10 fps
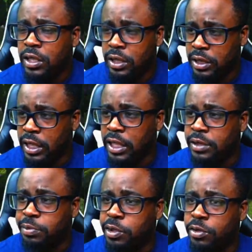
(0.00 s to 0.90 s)
Yeah, that's
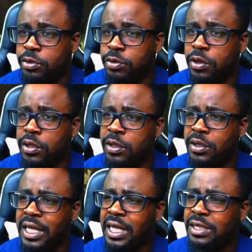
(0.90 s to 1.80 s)
pretty cool.
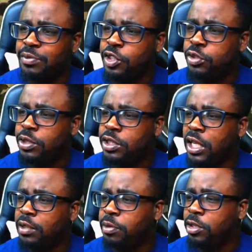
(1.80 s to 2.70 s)
I guess when you switch to
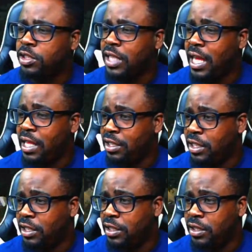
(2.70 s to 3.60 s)
other
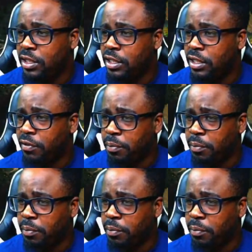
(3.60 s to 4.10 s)
personality, the different